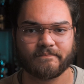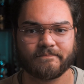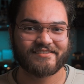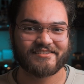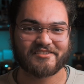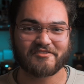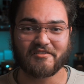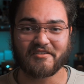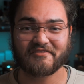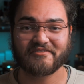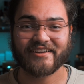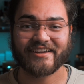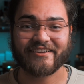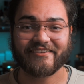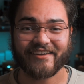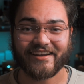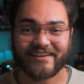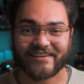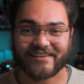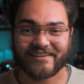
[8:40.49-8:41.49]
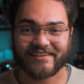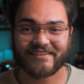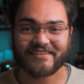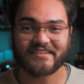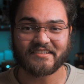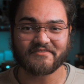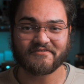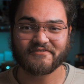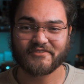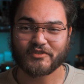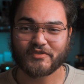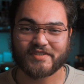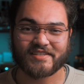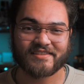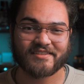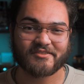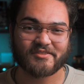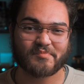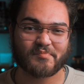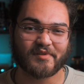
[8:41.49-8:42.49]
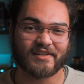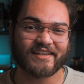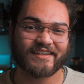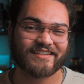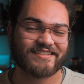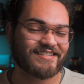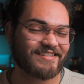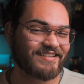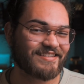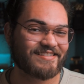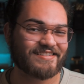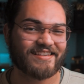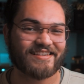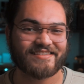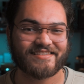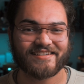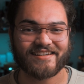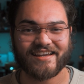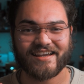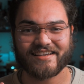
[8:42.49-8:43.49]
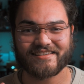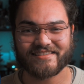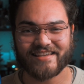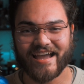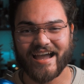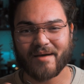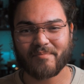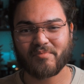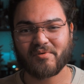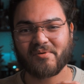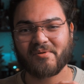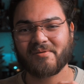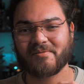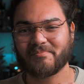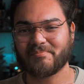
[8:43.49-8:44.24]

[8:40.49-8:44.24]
So on Fragrantica, it fills in those blanks and it says that it has apple,